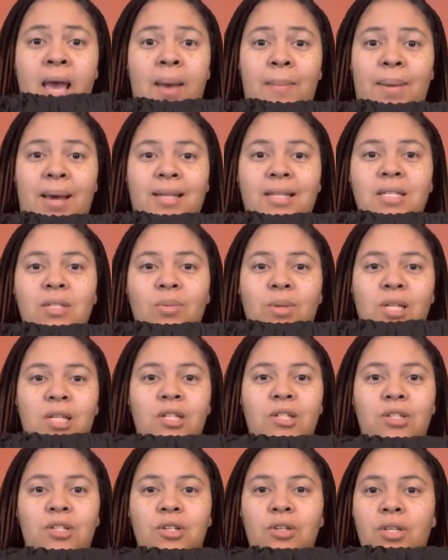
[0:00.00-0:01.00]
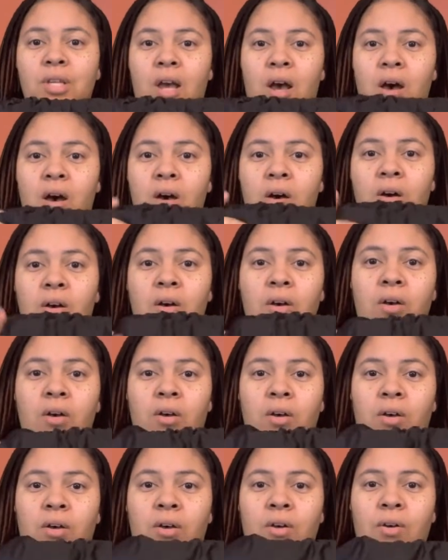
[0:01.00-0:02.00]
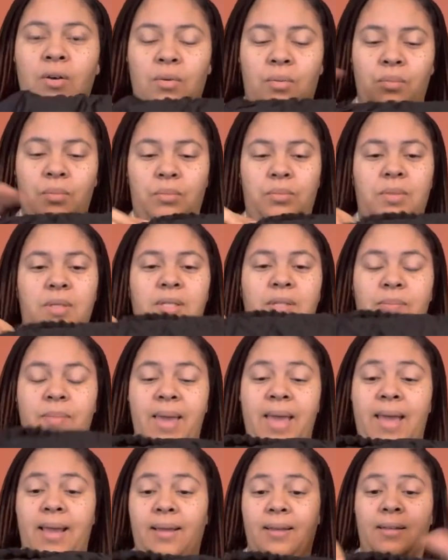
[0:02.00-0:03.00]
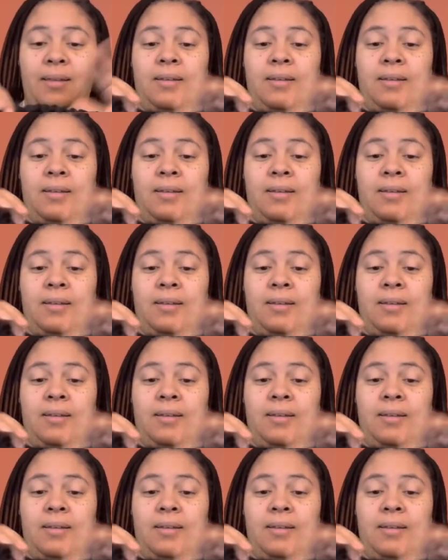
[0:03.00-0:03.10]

But I just wanted to show y'all this bag.